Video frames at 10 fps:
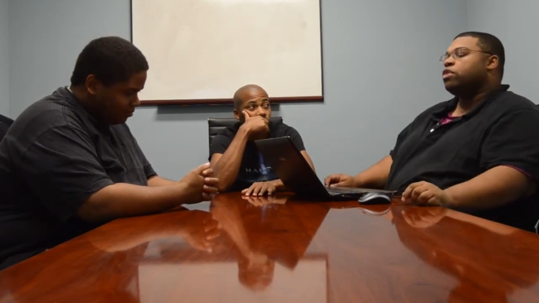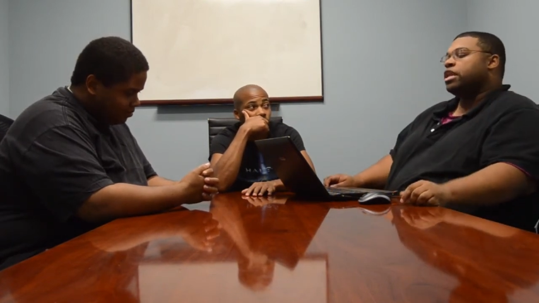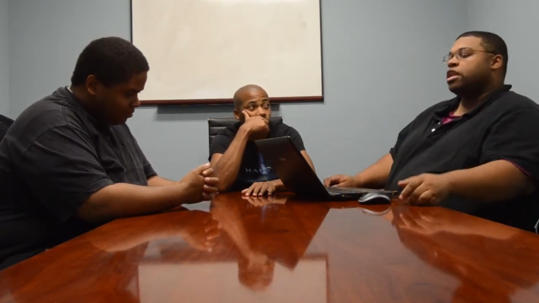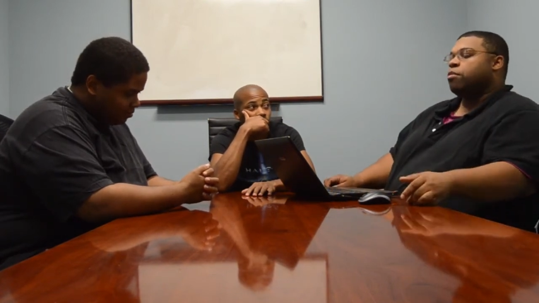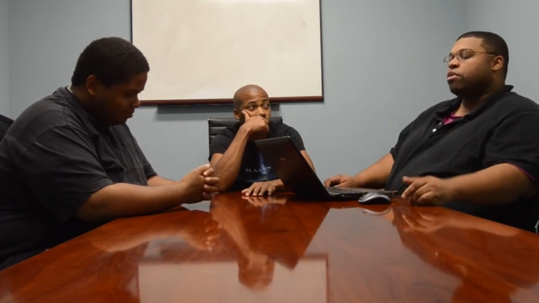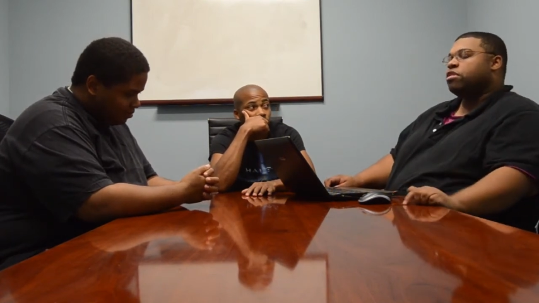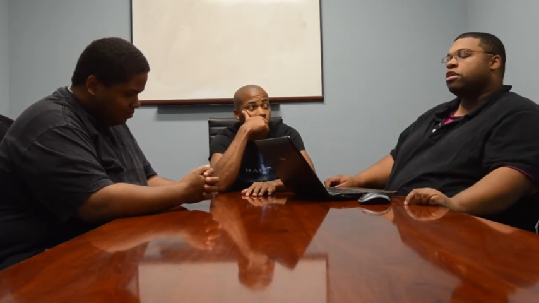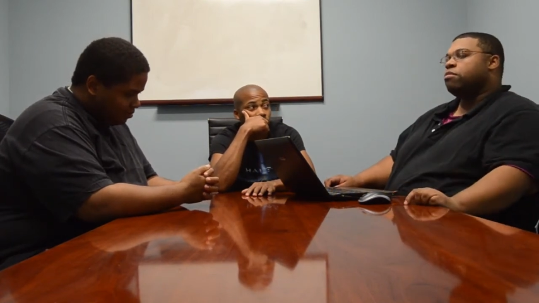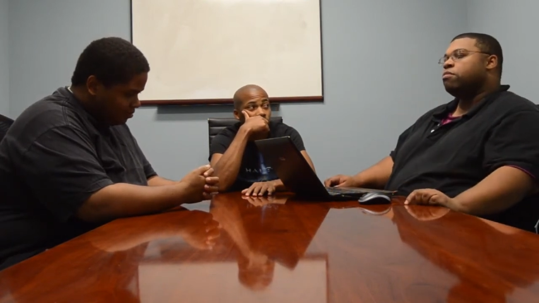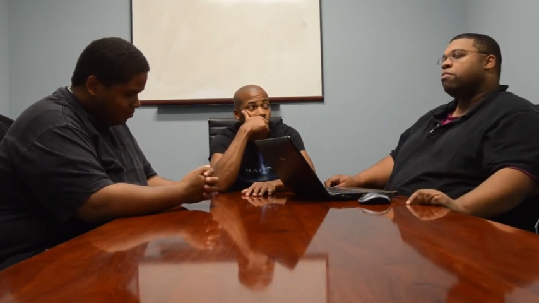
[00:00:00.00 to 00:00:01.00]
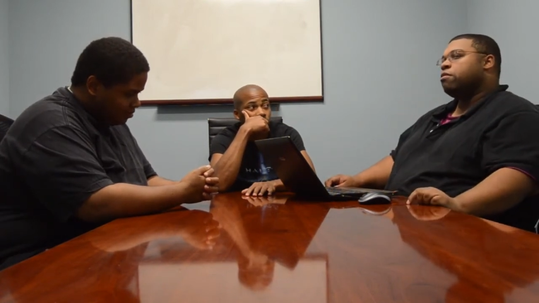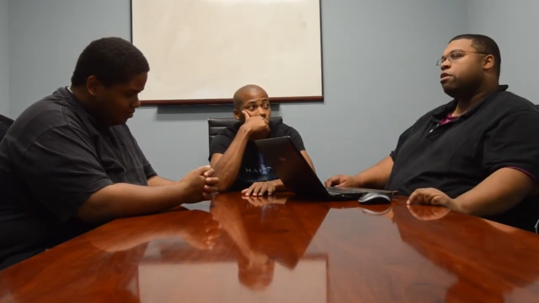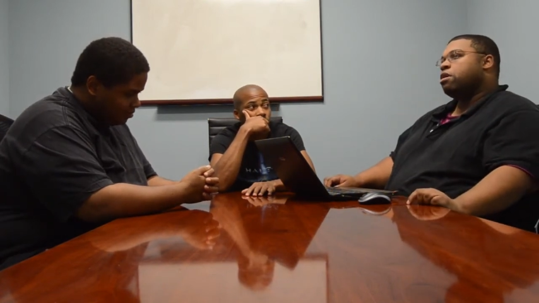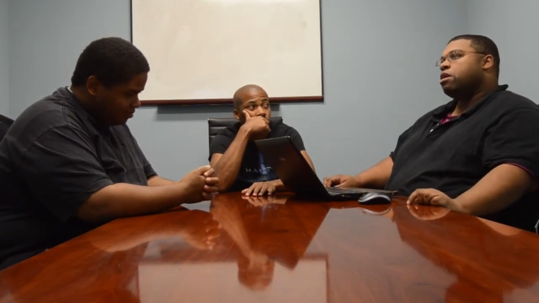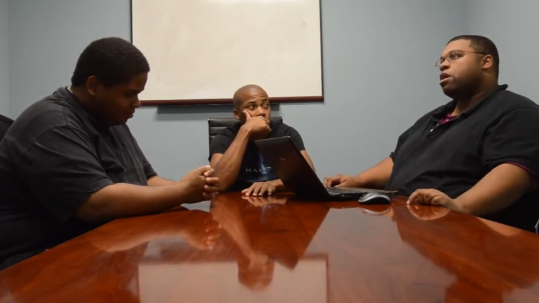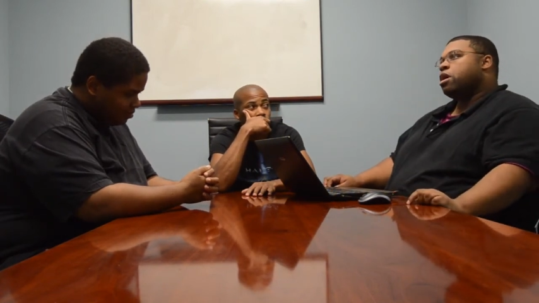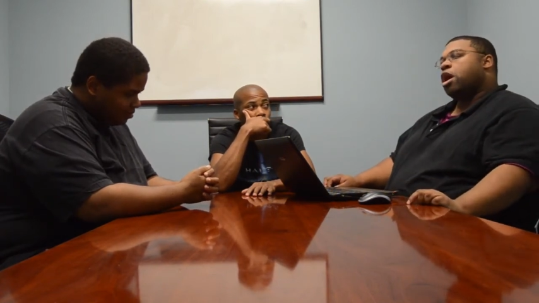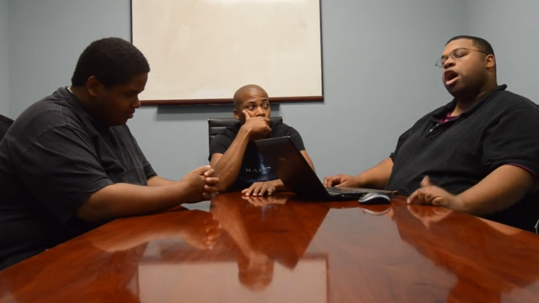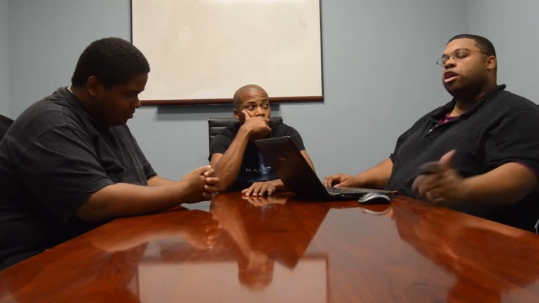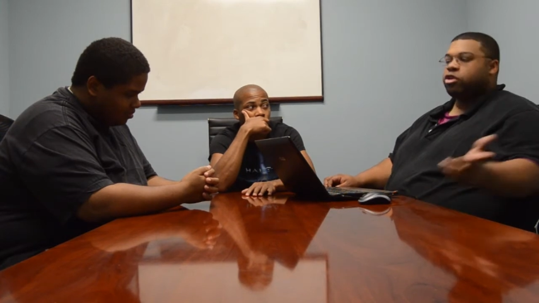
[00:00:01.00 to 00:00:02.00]
Speaker 1: could number them
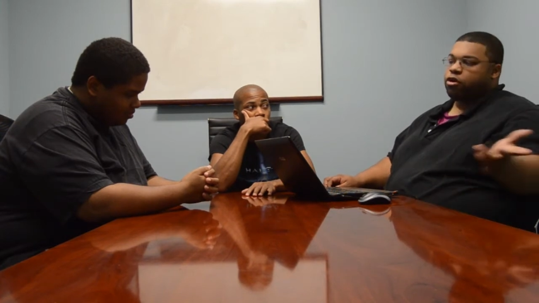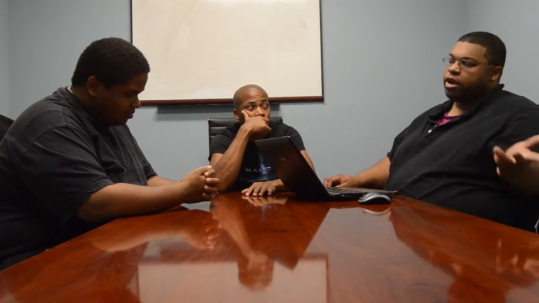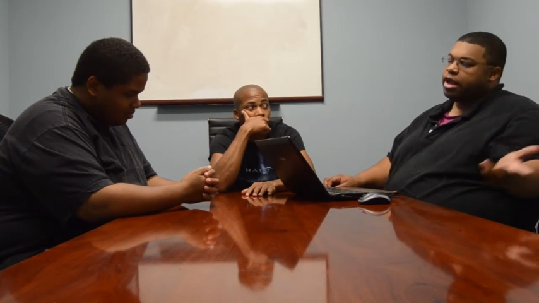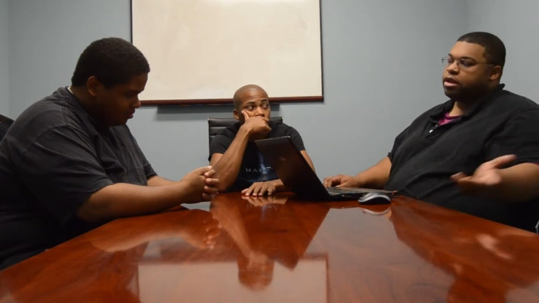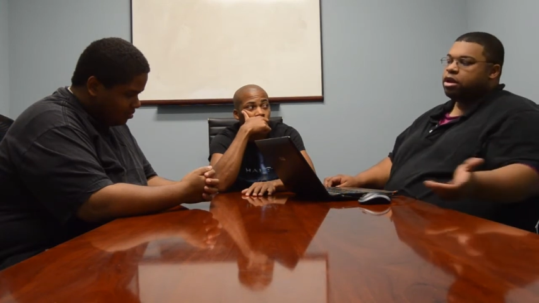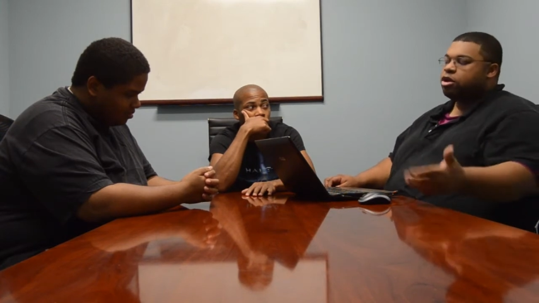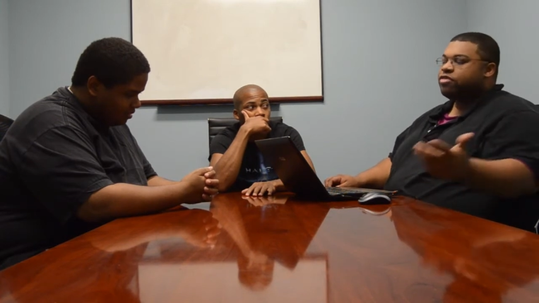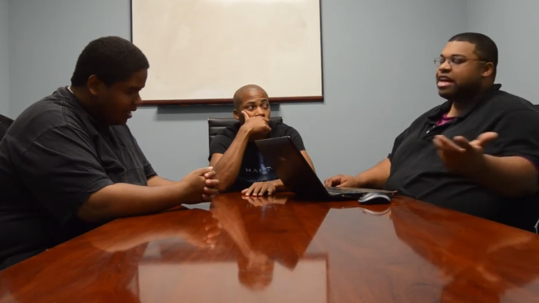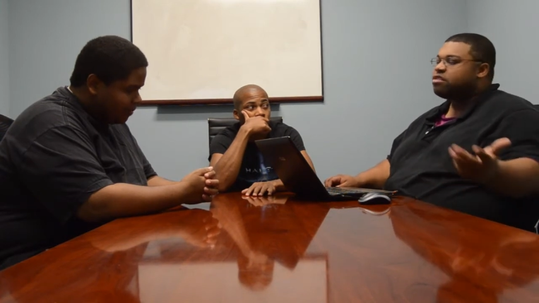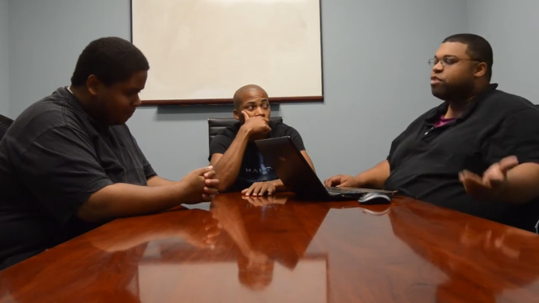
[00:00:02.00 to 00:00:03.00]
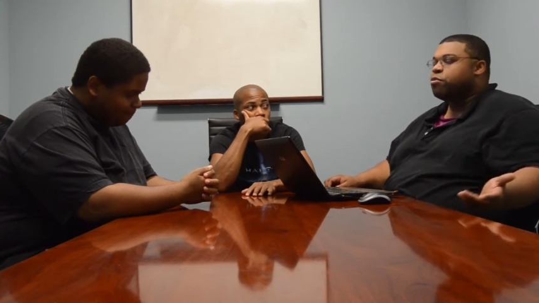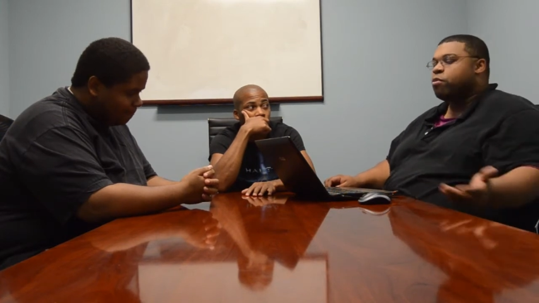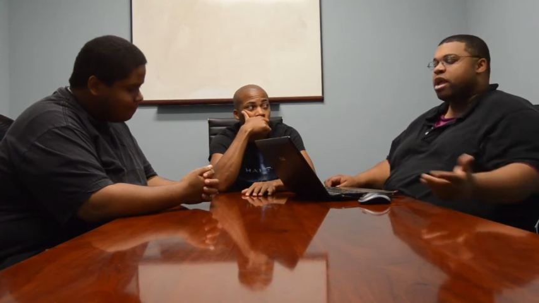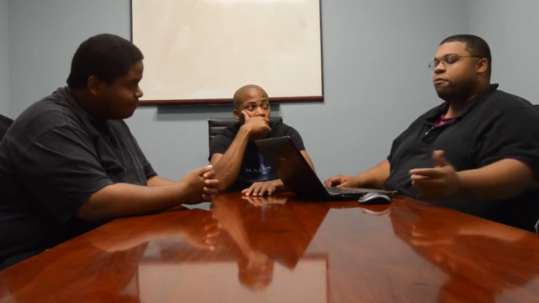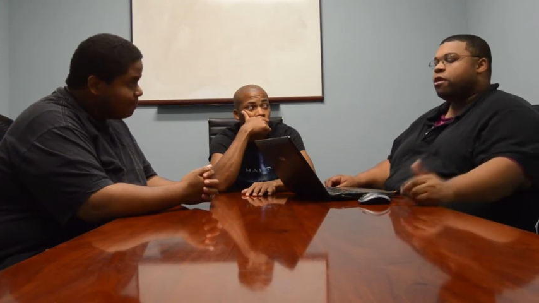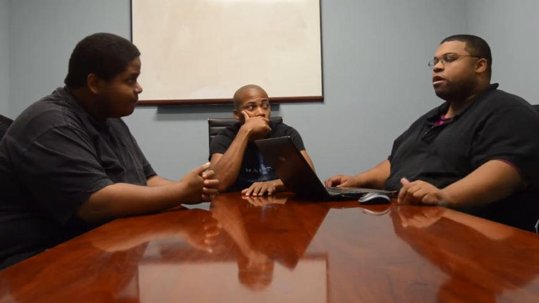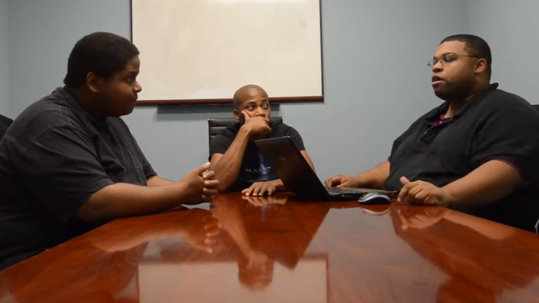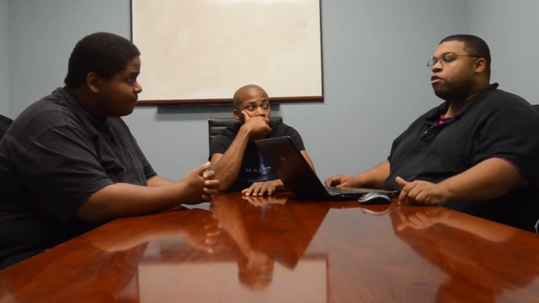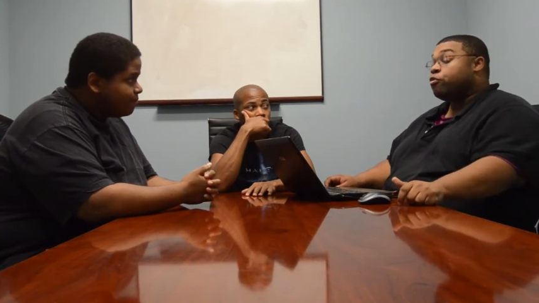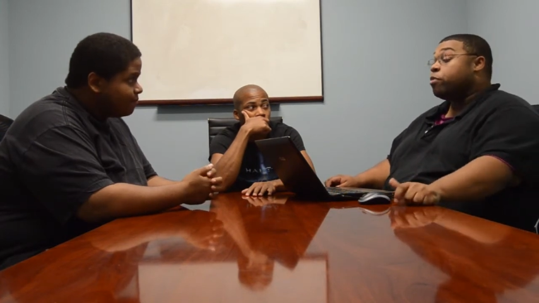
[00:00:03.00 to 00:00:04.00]
hundred grand, hundred thousand people maybe.
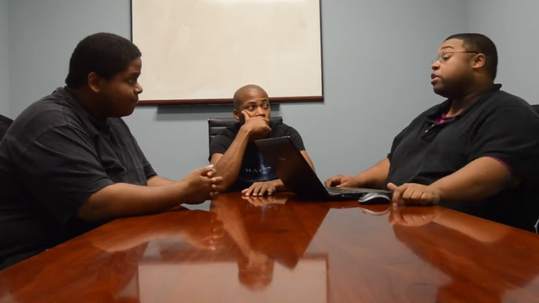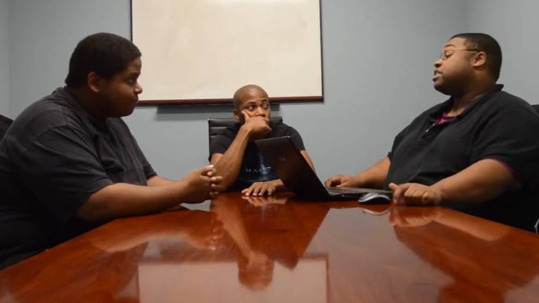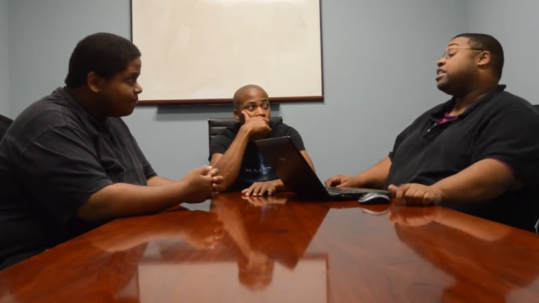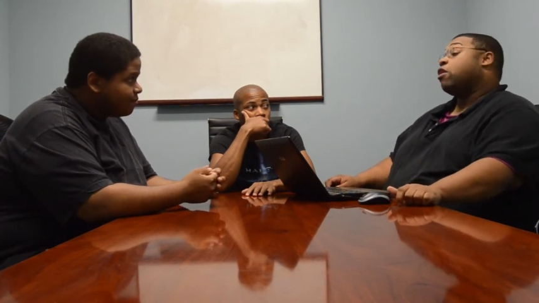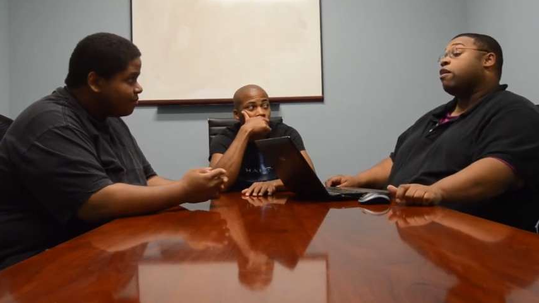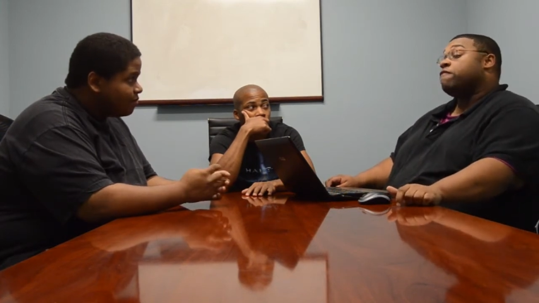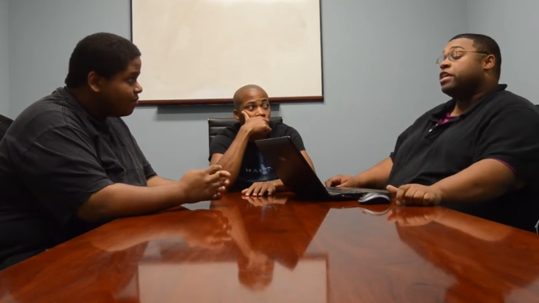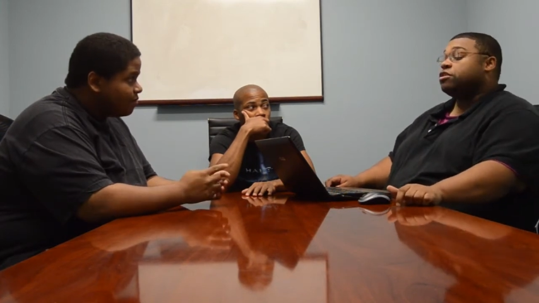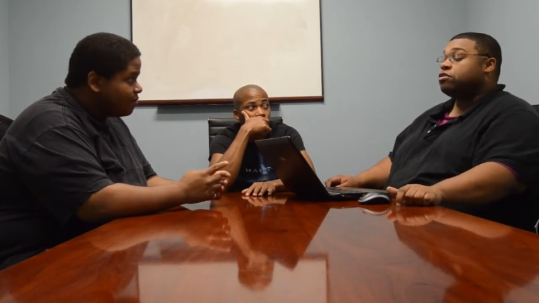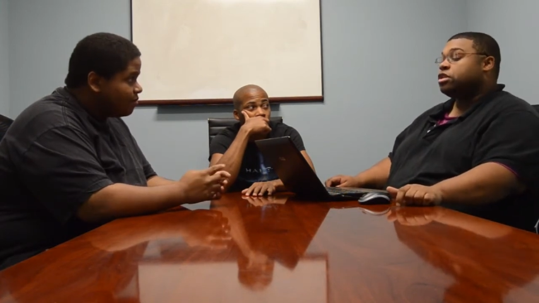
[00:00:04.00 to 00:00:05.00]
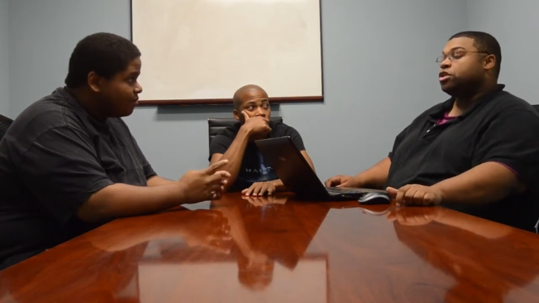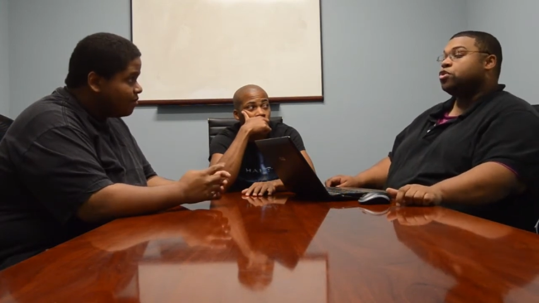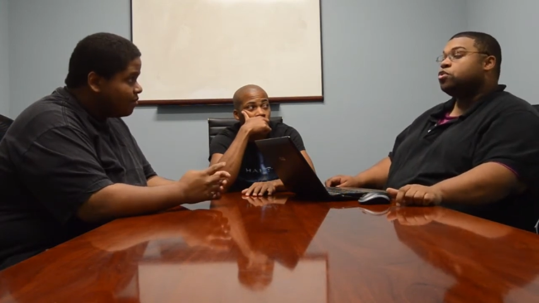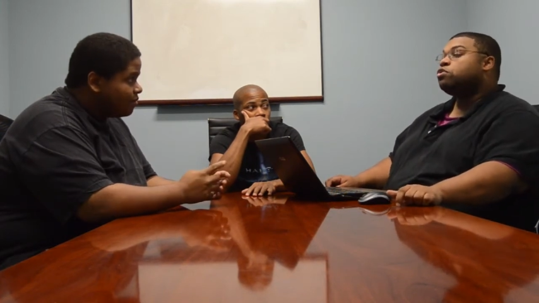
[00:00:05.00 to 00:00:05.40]
The people who see Avengers two,